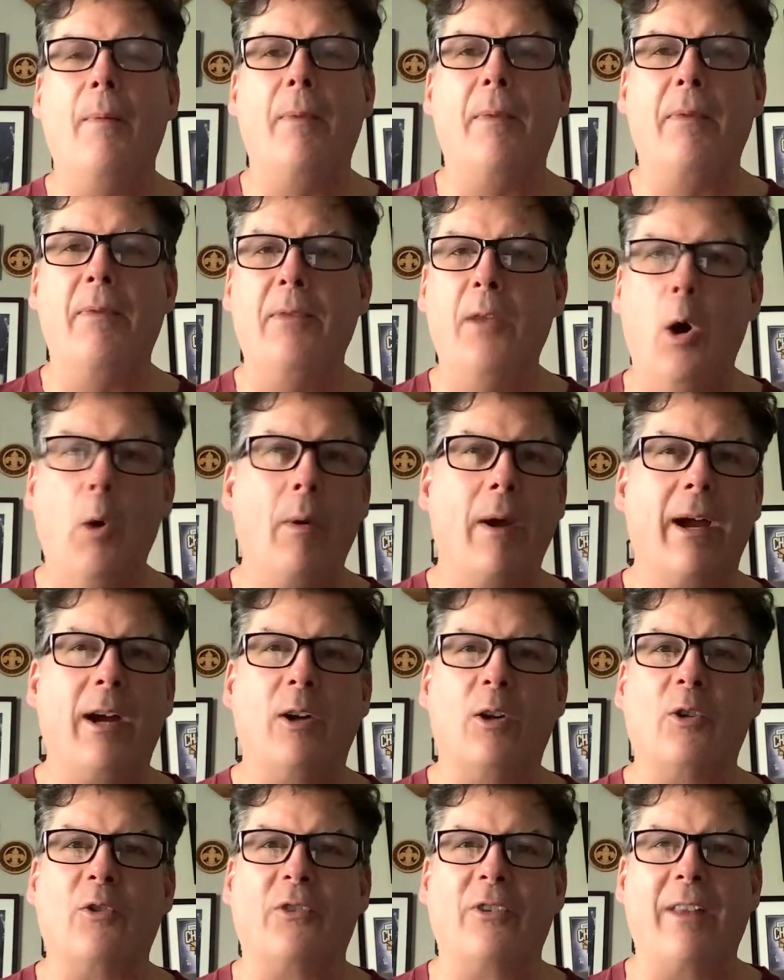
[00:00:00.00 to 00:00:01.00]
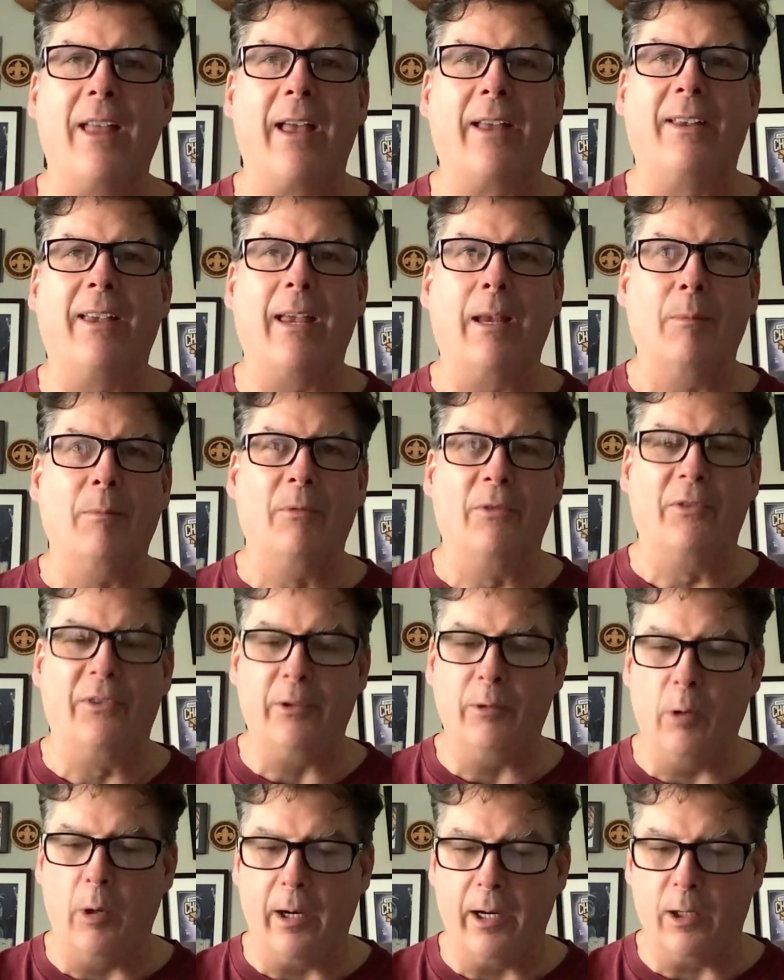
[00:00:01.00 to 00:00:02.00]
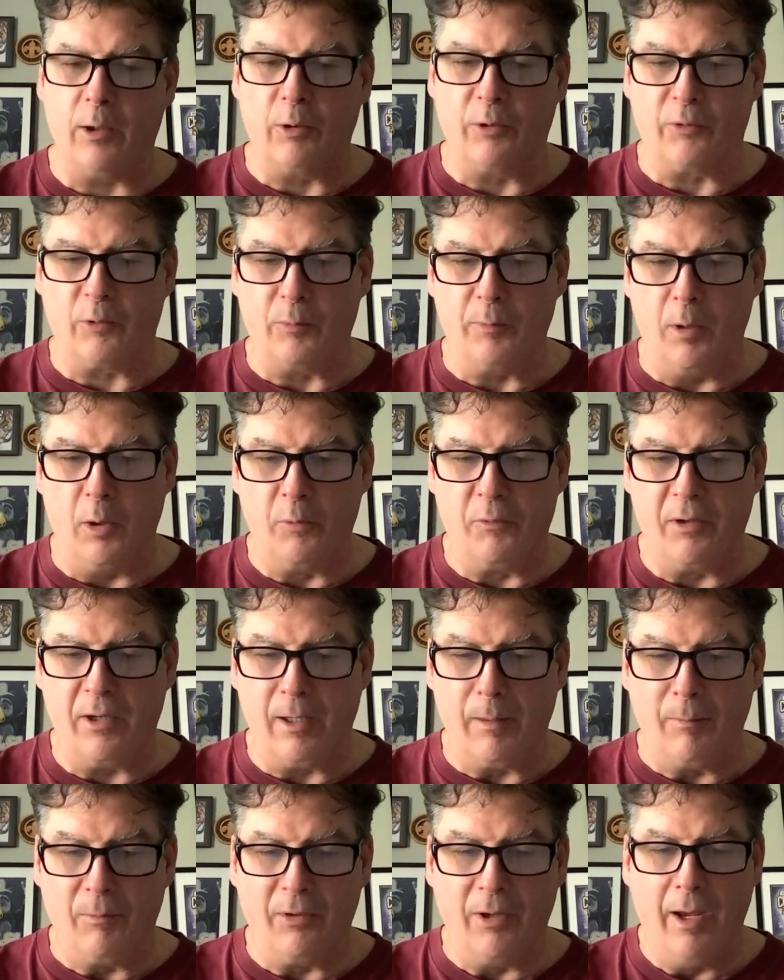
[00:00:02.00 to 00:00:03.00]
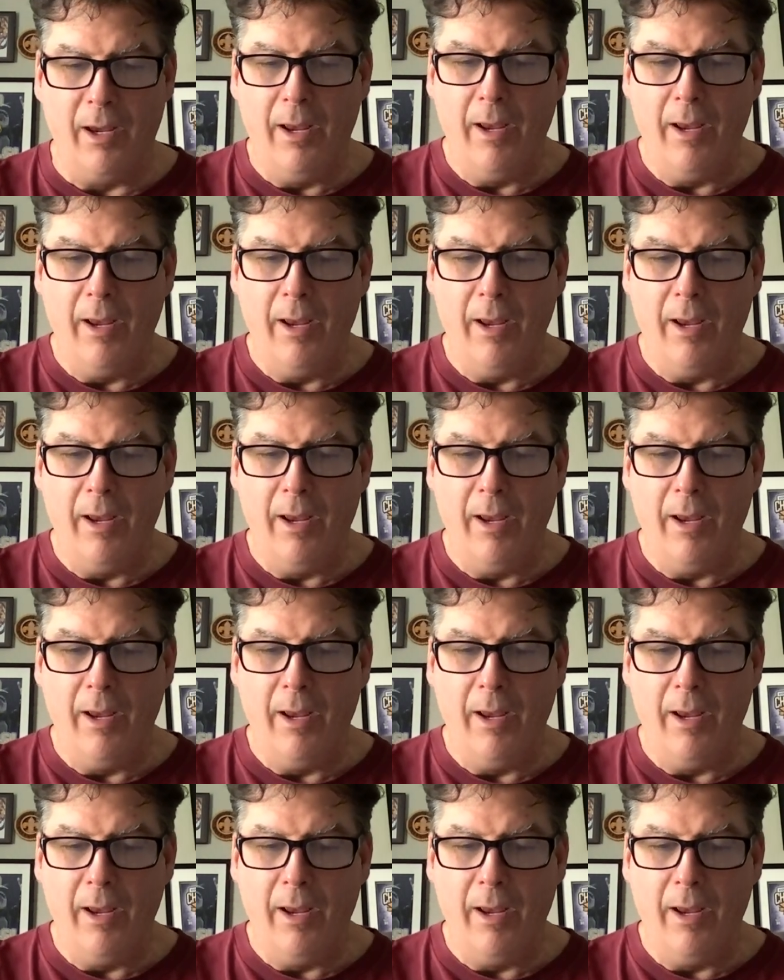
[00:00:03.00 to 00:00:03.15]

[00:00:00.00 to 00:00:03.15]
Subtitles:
No errors in that game. 0 errors for both teams.